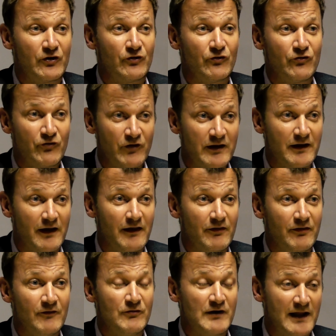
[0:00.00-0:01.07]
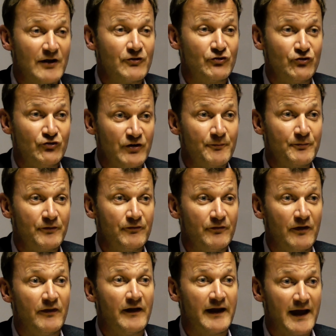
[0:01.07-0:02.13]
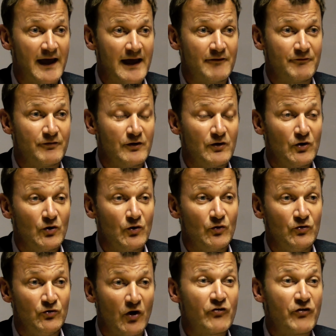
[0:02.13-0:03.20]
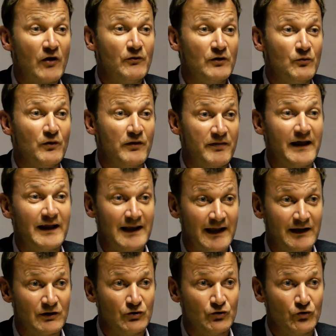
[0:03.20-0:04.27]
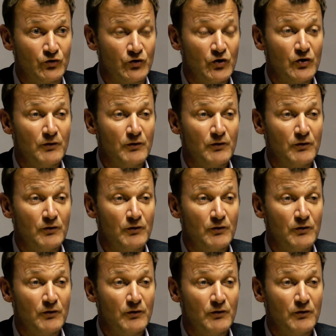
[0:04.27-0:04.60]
consider the relationship that they have not only with their landlord,